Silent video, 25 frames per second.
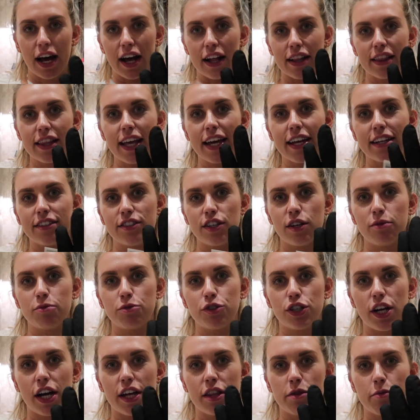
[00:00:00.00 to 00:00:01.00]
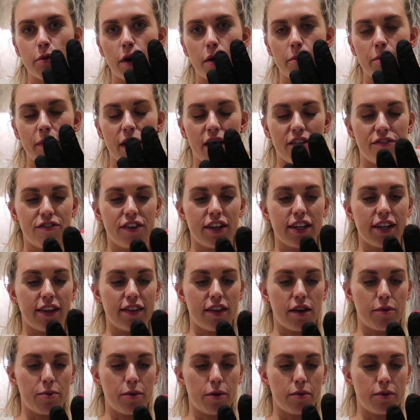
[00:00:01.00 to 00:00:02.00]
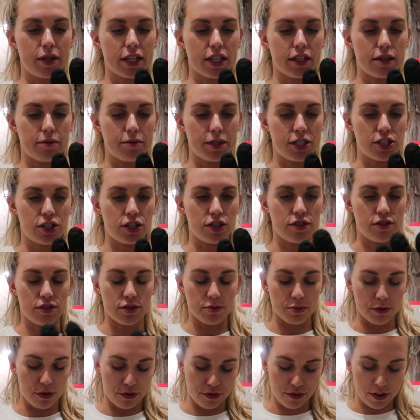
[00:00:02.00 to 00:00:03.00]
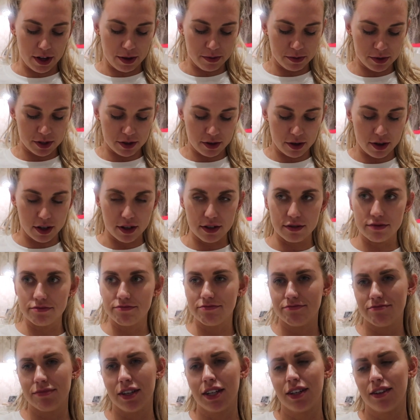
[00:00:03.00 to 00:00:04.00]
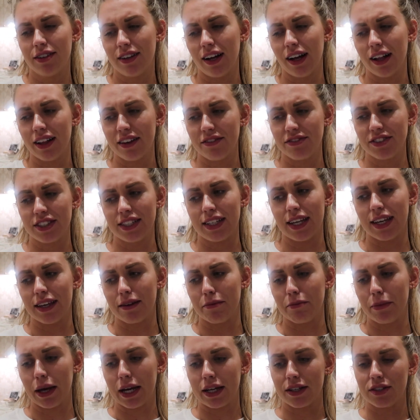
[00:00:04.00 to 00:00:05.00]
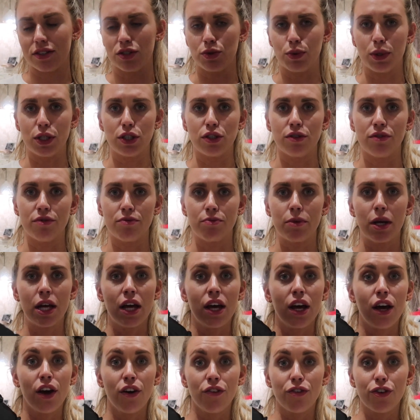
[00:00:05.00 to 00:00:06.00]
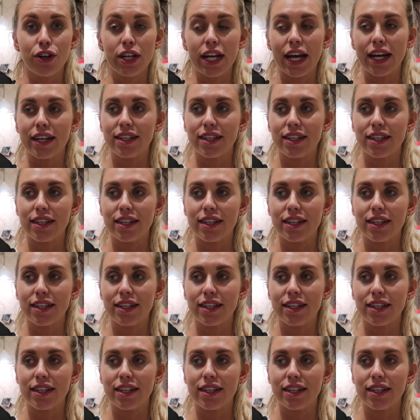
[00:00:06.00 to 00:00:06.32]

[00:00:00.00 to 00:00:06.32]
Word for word: I'll let Tom try them on, but I feel like they're probably going to be too small for him, so I'll, take them back and switch them for an